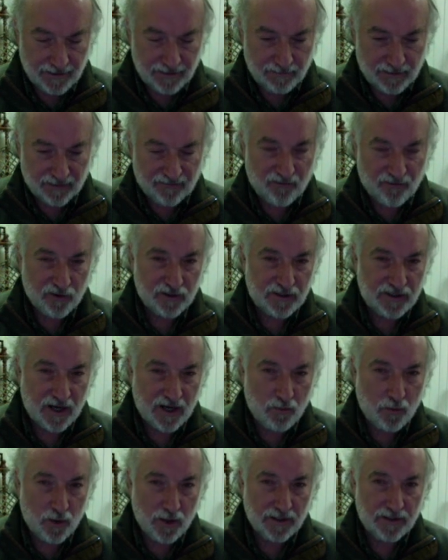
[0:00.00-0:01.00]
But first I
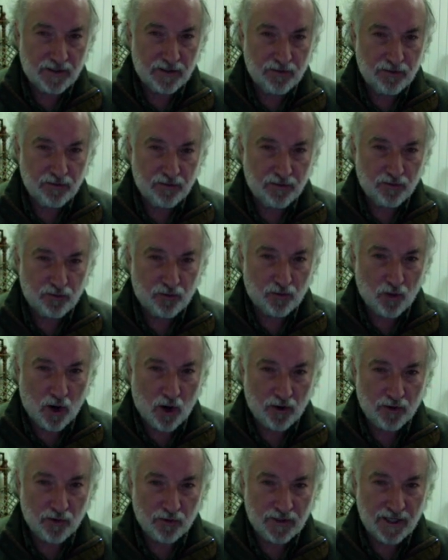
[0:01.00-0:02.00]
want to
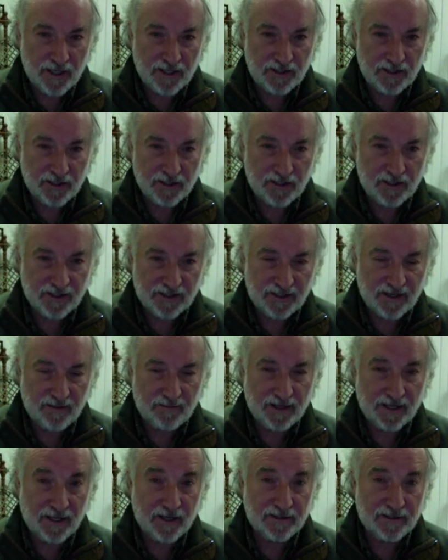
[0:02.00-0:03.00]
draw your attention to
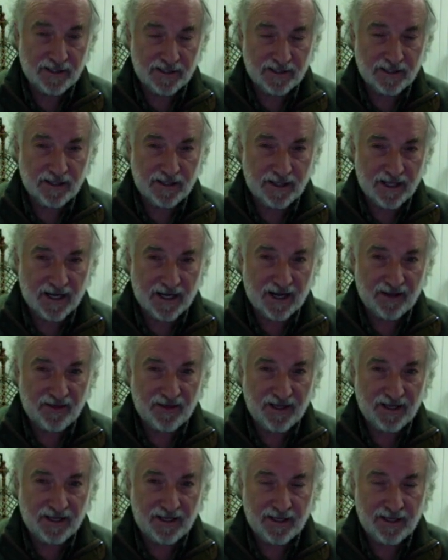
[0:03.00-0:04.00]
something else that that I
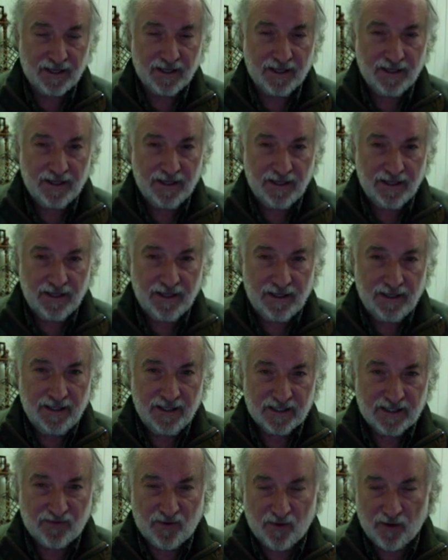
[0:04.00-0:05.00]
think
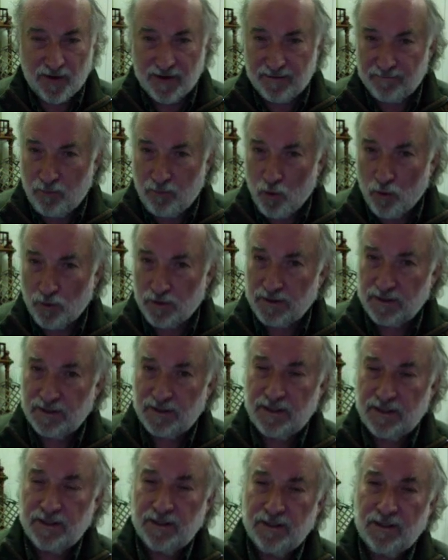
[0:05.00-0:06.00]
is very
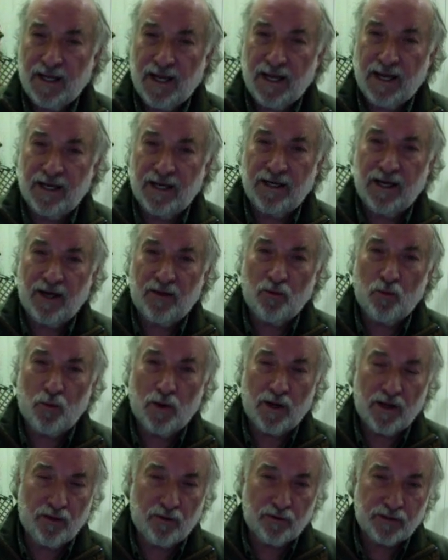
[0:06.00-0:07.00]
important and another
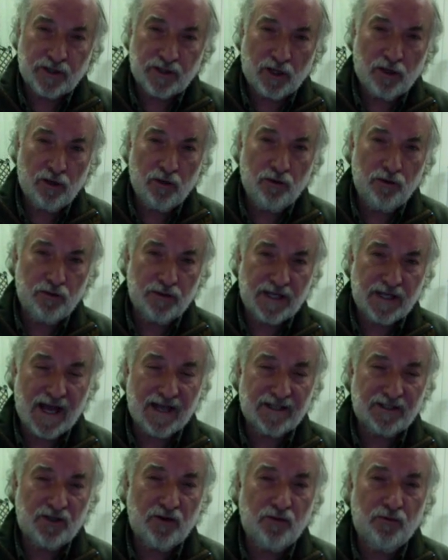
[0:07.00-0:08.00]
one of those clues
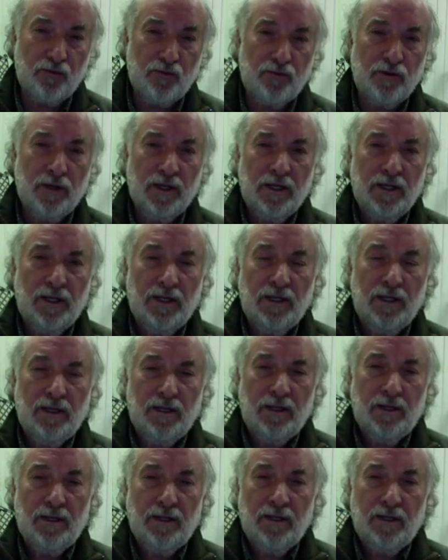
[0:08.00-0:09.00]
as to
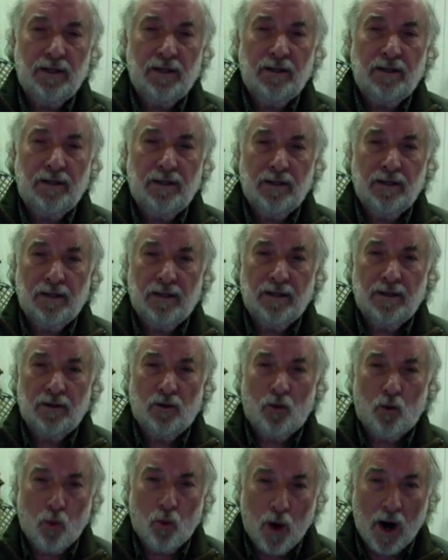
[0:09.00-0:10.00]

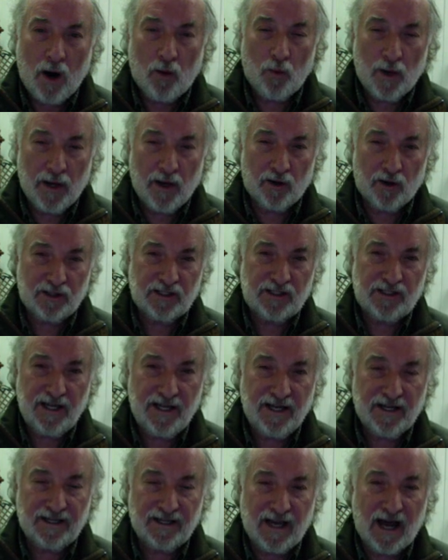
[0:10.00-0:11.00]
what we are
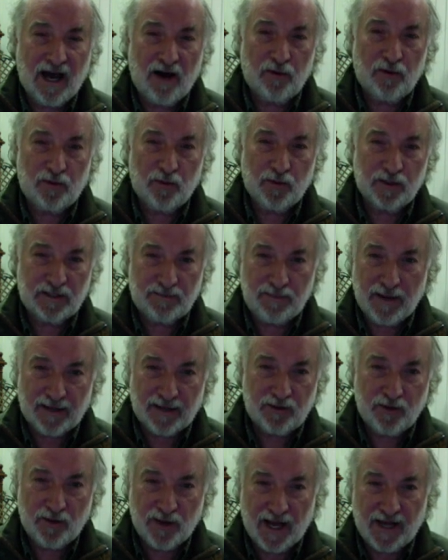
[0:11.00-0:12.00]
seeing now with
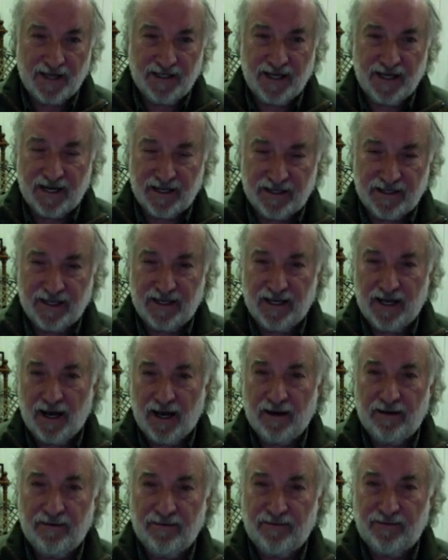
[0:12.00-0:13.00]
respect to the identity
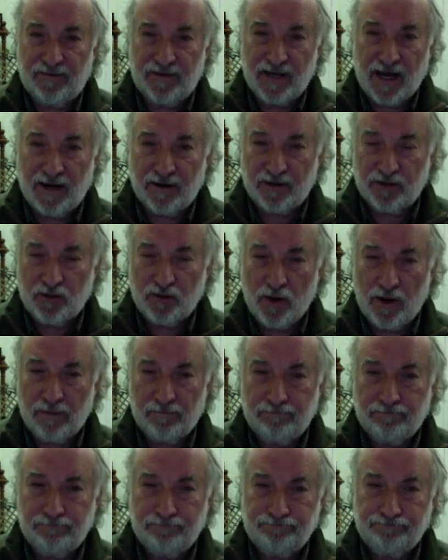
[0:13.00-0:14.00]
of Donald Trump
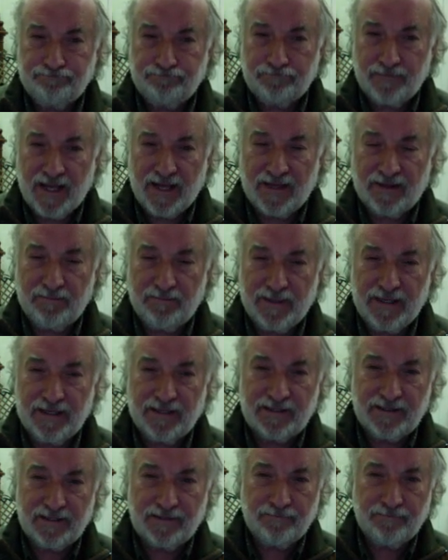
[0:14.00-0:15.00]
and the
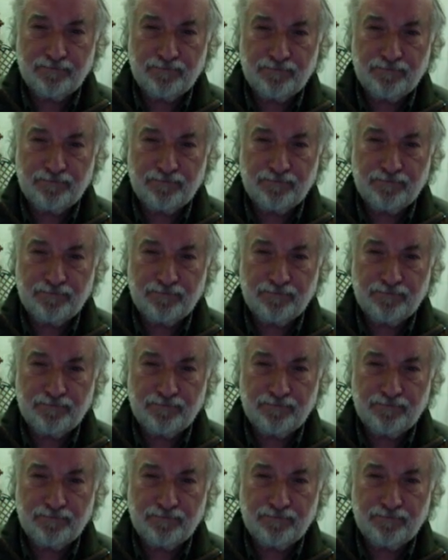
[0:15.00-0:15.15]
beast.